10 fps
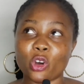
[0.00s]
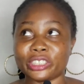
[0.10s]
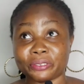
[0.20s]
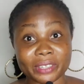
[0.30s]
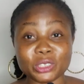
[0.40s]

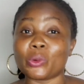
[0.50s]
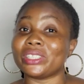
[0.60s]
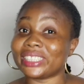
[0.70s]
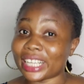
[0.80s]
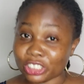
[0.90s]
Or the first
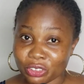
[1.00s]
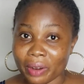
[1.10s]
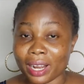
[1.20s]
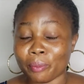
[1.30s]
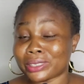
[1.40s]
one is
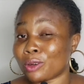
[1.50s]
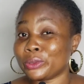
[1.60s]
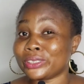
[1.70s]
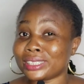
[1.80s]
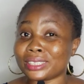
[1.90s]
extra rather, because
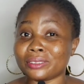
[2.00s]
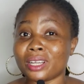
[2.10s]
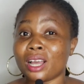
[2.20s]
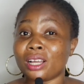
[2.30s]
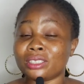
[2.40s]
I'll be using
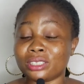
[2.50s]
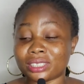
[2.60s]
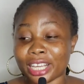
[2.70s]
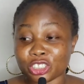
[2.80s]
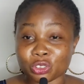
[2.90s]
the
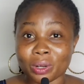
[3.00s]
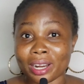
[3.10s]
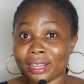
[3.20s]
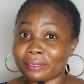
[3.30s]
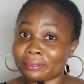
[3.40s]

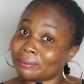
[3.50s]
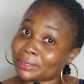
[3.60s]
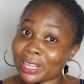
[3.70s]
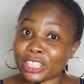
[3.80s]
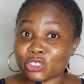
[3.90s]
extra
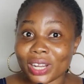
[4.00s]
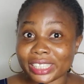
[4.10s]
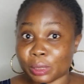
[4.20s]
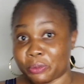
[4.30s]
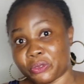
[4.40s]

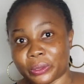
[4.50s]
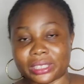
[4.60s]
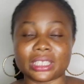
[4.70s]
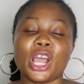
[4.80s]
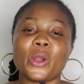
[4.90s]
tip
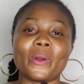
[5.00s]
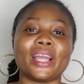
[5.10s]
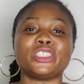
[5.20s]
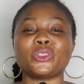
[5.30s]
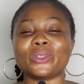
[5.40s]
first, right?